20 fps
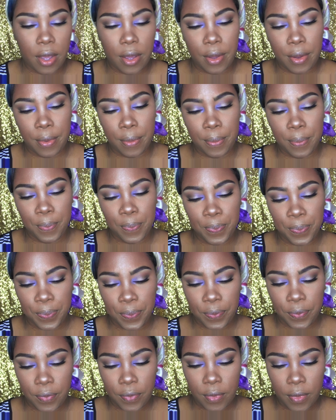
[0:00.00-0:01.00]
um,
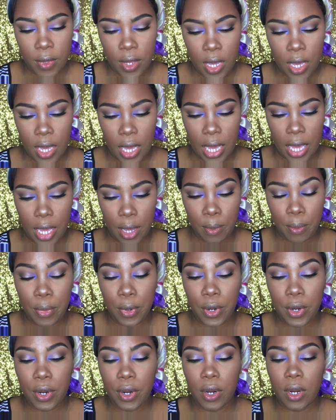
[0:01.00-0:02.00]

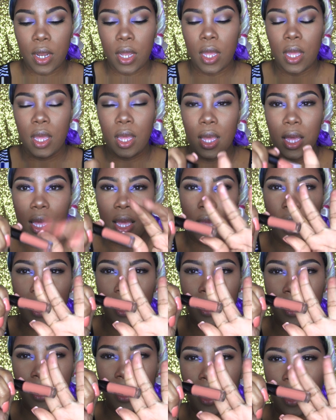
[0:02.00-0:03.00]
Amber
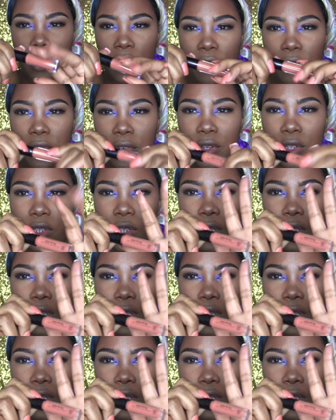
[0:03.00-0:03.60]
and it's kind of a,